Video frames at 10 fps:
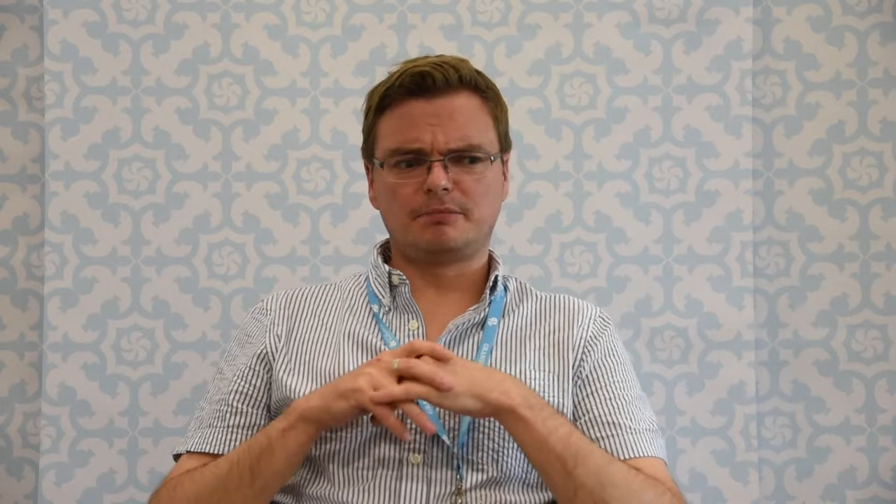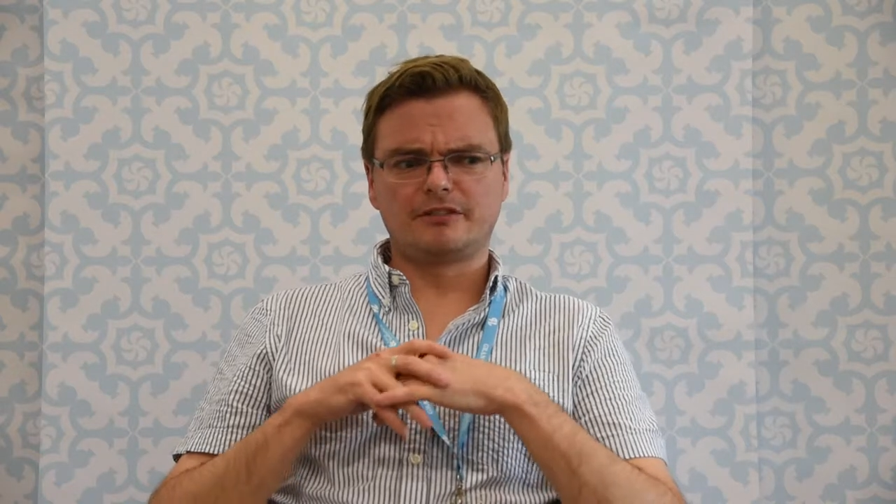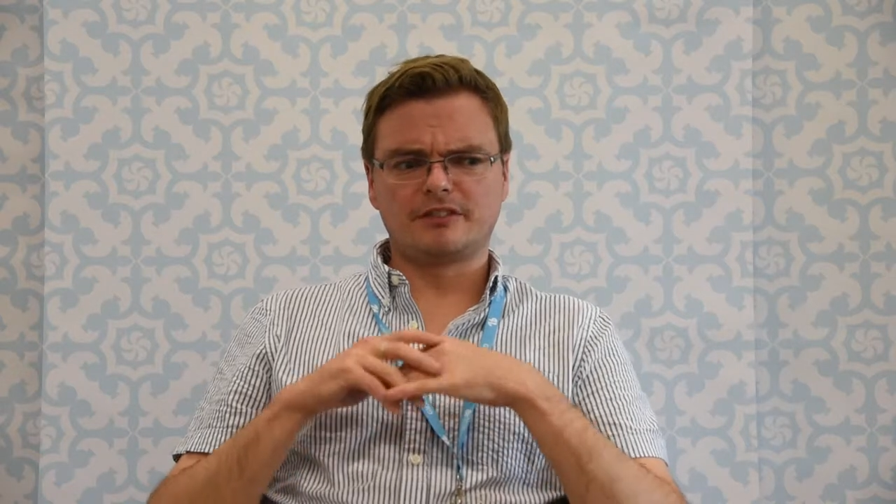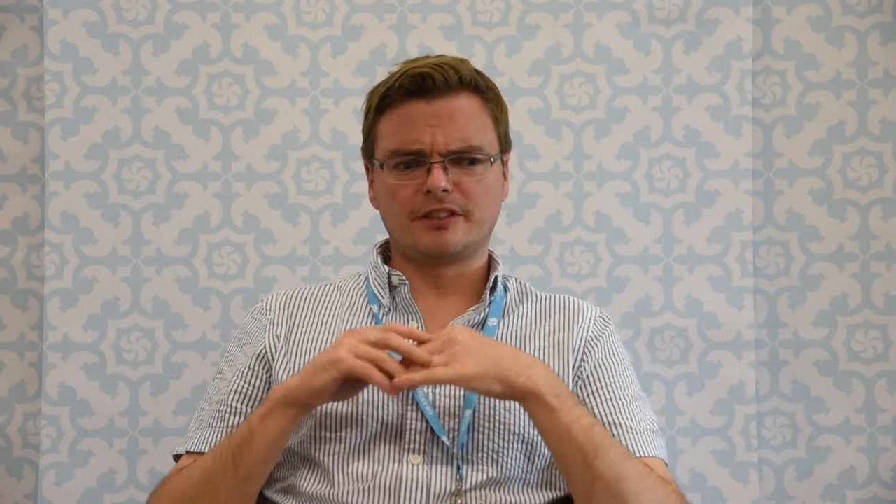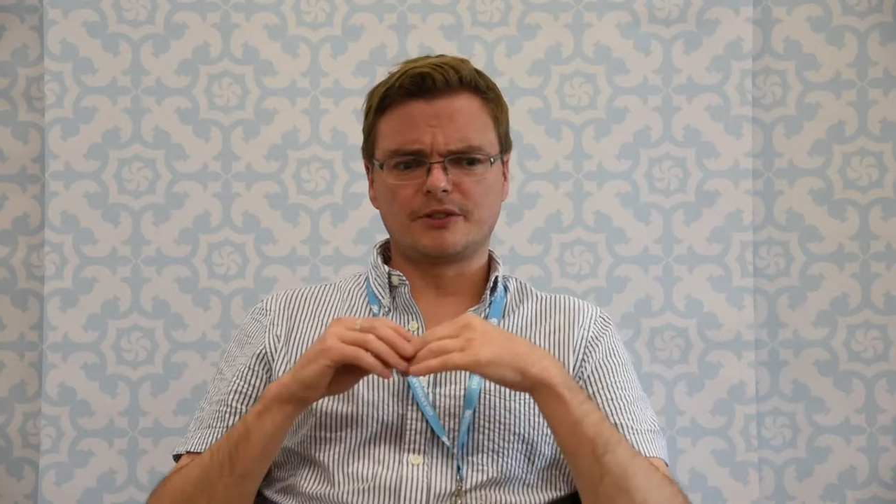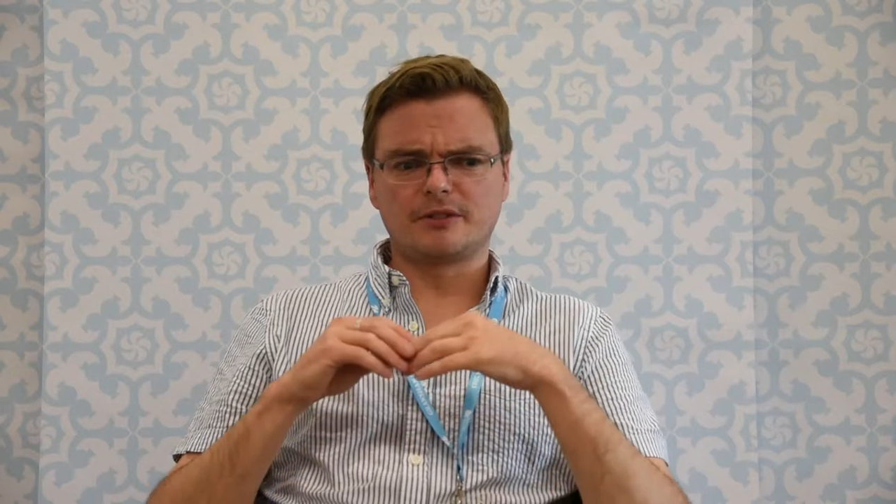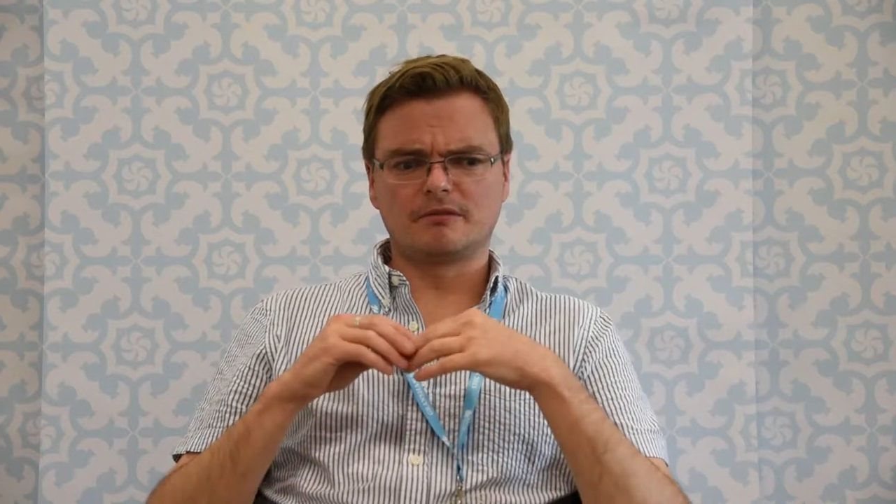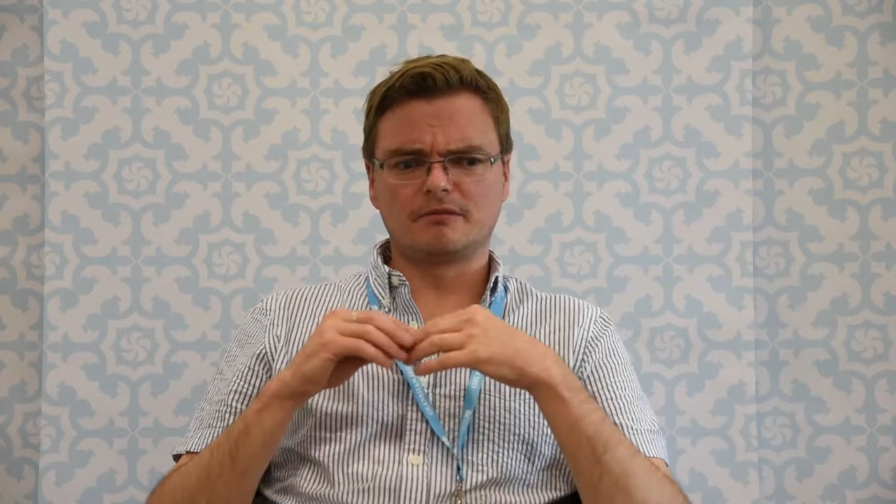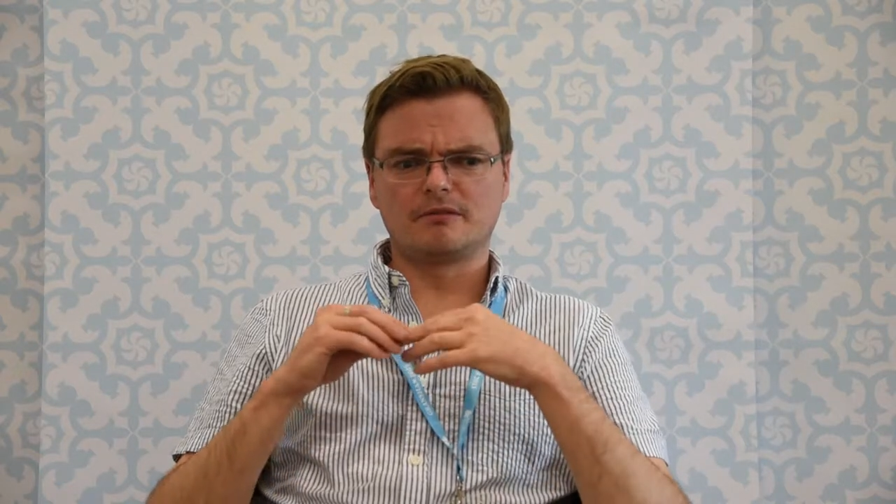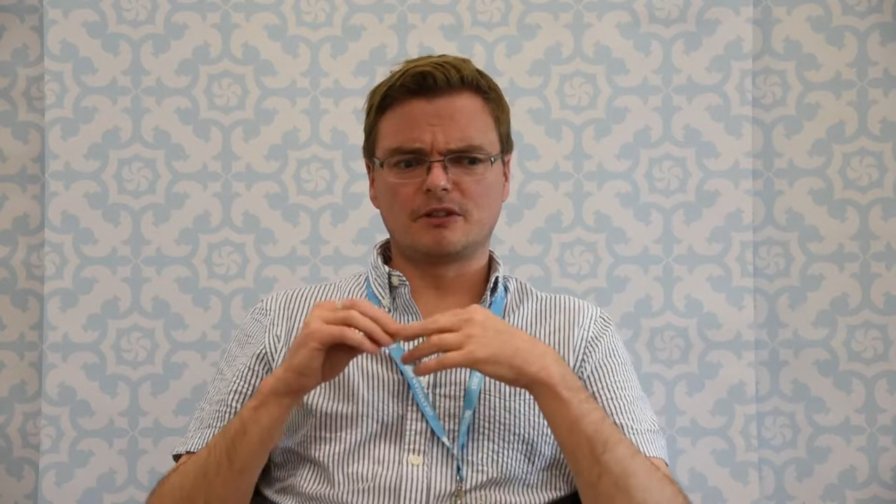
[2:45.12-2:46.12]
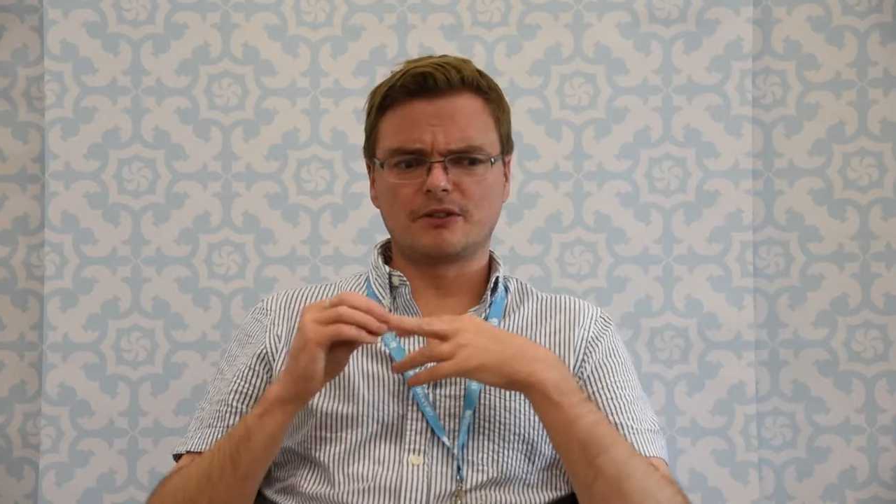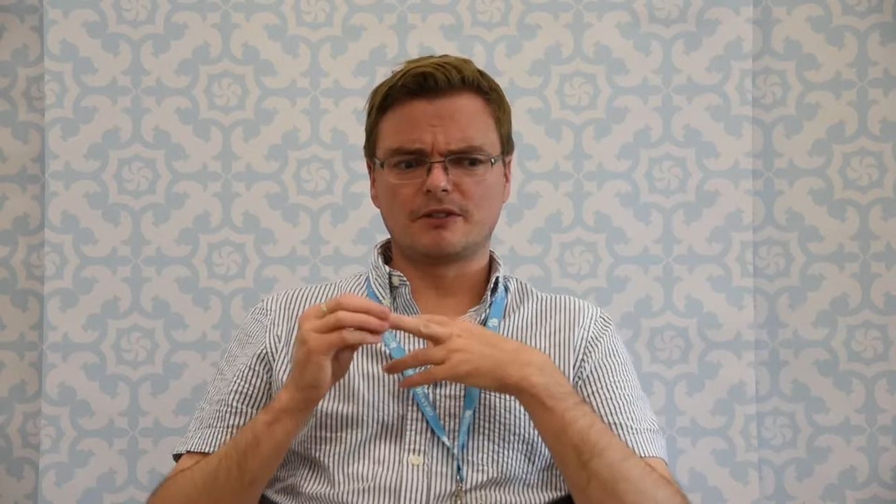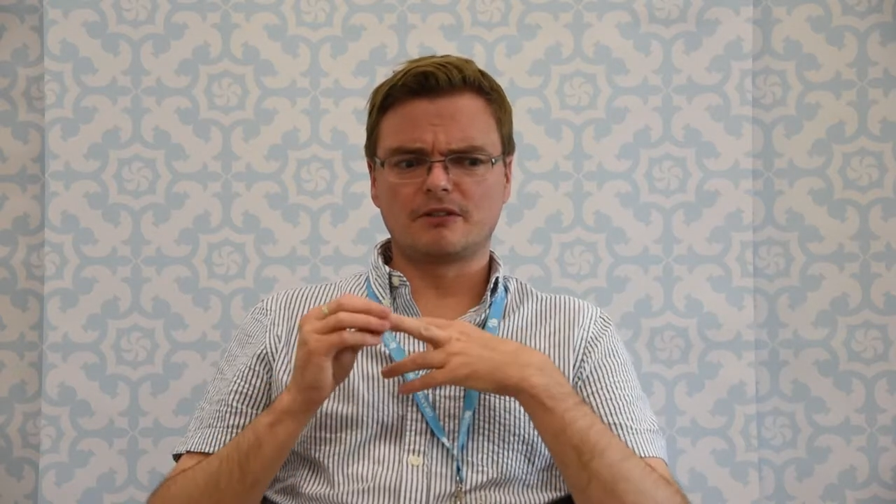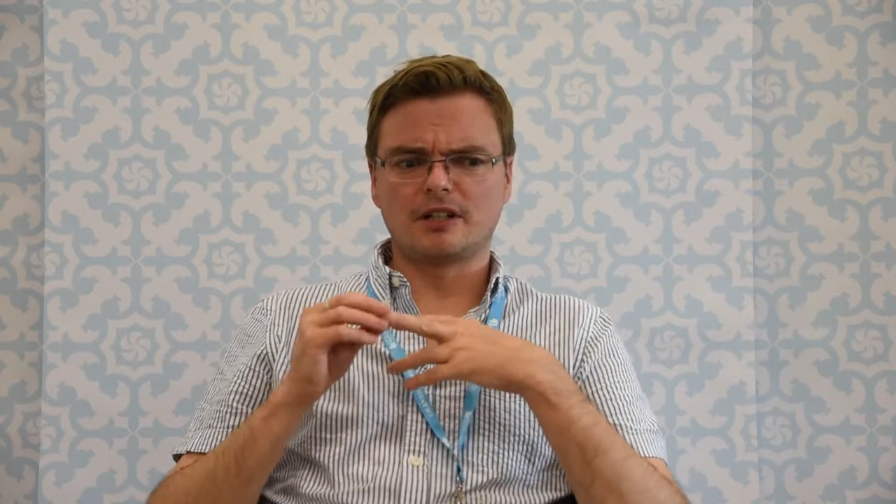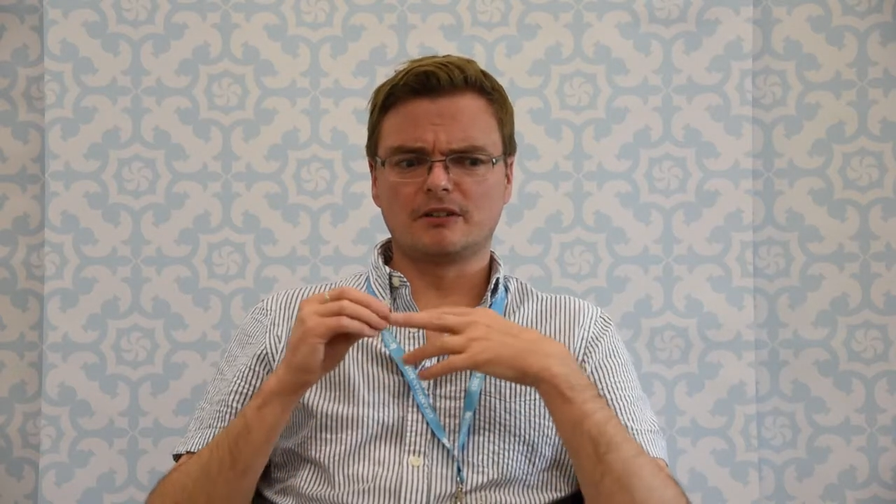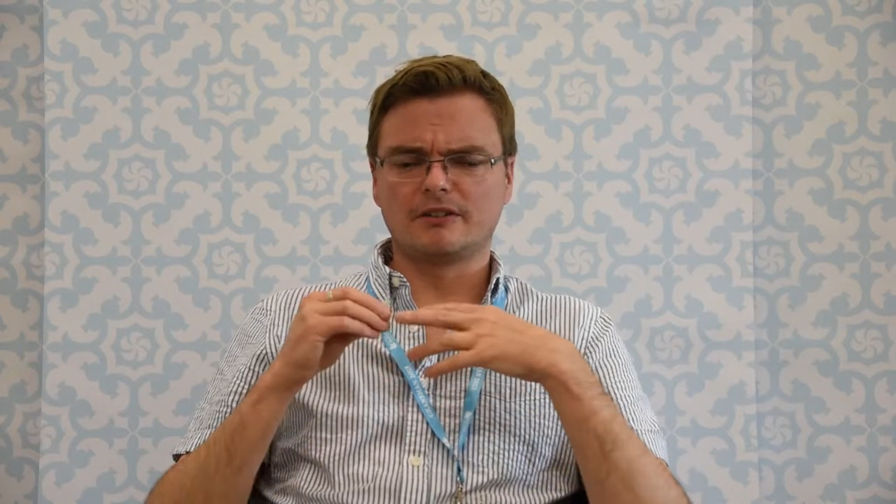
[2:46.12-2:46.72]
prefer to concentrate